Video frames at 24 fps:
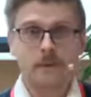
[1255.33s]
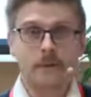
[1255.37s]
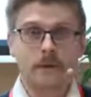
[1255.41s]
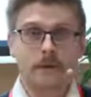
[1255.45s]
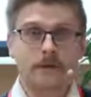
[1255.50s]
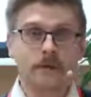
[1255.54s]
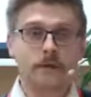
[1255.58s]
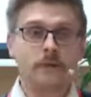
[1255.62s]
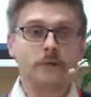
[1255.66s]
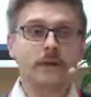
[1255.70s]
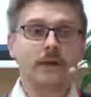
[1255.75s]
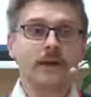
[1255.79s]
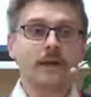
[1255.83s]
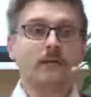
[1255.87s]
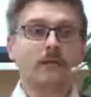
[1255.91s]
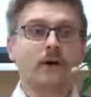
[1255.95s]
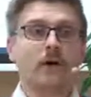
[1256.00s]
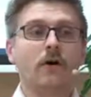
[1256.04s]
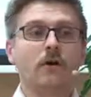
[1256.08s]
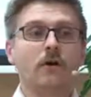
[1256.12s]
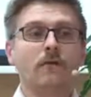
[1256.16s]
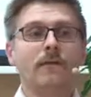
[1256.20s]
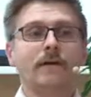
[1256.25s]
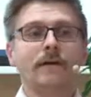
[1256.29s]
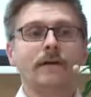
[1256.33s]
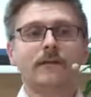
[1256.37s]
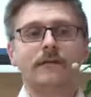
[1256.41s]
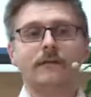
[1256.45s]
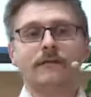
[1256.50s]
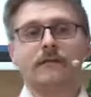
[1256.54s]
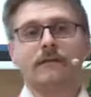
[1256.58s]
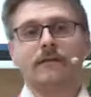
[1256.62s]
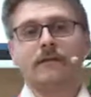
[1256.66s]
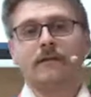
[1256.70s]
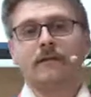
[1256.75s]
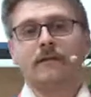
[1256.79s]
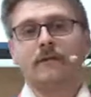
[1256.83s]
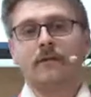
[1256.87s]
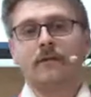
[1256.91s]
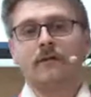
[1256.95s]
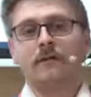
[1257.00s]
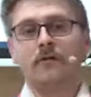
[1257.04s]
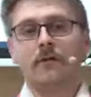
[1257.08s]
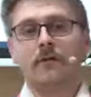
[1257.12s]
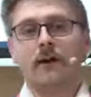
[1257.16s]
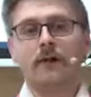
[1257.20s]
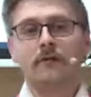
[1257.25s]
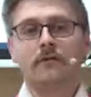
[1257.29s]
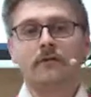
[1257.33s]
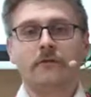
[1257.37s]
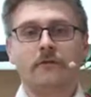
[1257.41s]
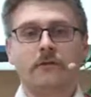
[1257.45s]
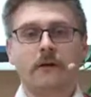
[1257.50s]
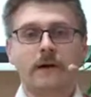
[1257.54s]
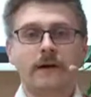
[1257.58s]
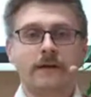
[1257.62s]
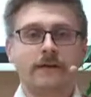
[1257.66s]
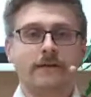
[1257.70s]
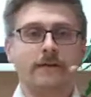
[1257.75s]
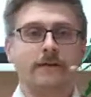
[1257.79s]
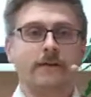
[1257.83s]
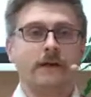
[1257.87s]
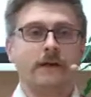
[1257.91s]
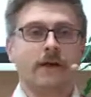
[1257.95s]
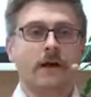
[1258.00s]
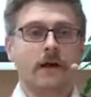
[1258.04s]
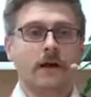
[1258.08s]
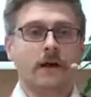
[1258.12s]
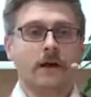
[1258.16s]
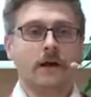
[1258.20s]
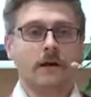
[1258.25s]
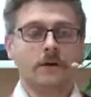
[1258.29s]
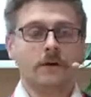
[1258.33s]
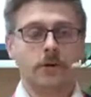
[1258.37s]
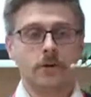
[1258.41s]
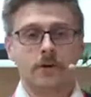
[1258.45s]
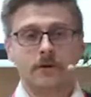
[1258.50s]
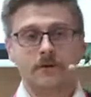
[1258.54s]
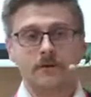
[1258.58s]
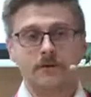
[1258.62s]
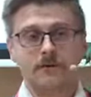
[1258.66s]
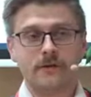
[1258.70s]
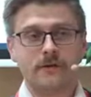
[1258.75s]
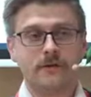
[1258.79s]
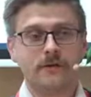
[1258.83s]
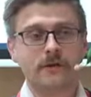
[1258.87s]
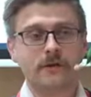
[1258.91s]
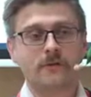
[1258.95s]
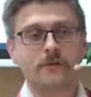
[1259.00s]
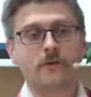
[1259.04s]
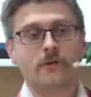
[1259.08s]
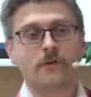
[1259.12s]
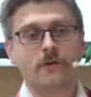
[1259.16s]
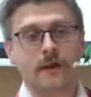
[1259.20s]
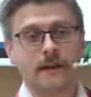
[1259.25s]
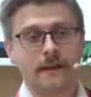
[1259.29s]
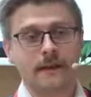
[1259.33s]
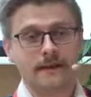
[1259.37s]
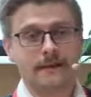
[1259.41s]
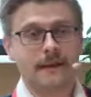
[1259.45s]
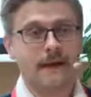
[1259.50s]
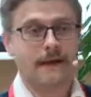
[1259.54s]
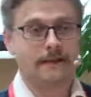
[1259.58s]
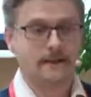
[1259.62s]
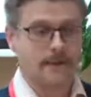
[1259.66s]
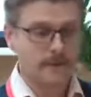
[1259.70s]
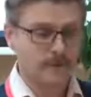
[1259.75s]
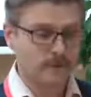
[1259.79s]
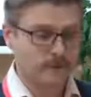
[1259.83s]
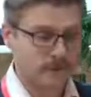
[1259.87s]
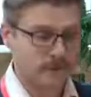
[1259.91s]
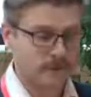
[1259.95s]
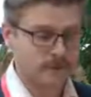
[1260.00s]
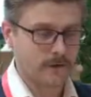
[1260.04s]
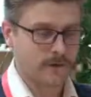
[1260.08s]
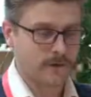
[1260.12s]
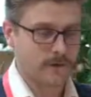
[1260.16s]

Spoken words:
But you can always try to find a journalistic story in that as well,